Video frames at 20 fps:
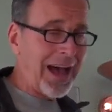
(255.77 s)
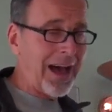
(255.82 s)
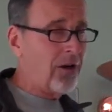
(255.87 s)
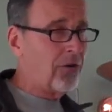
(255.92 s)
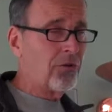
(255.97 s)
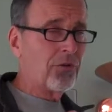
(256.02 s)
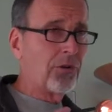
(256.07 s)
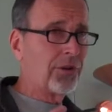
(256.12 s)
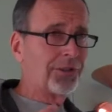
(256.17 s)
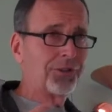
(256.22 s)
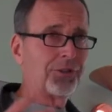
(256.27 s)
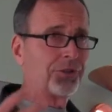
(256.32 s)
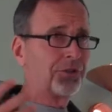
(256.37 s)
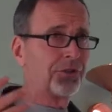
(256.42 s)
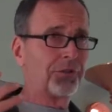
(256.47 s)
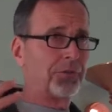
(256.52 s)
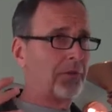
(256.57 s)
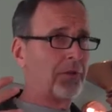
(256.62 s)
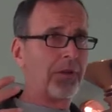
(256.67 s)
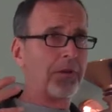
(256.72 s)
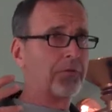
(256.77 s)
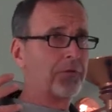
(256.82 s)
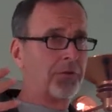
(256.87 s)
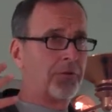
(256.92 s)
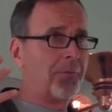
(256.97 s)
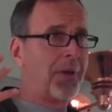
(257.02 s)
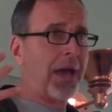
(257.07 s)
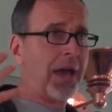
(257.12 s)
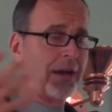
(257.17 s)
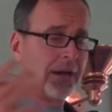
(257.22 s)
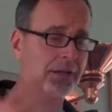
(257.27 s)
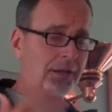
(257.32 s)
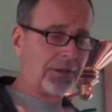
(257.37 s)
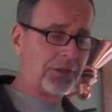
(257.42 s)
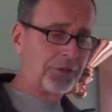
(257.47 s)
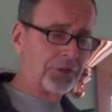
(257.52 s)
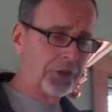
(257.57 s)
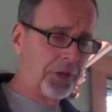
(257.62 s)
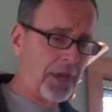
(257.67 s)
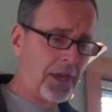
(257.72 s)
outlook just
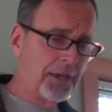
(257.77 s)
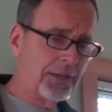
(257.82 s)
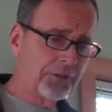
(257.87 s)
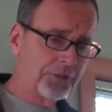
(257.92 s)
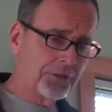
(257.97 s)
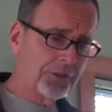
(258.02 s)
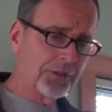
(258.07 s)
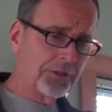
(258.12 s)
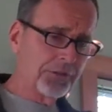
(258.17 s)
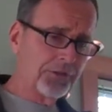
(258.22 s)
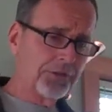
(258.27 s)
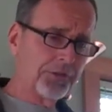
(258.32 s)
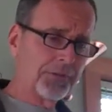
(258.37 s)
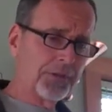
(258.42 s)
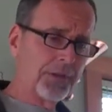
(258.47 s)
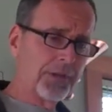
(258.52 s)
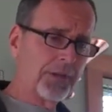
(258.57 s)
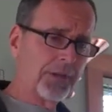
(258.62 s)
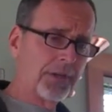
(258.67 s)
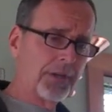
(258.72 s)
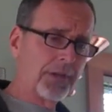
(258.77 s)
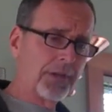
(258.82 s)
dramatically changes.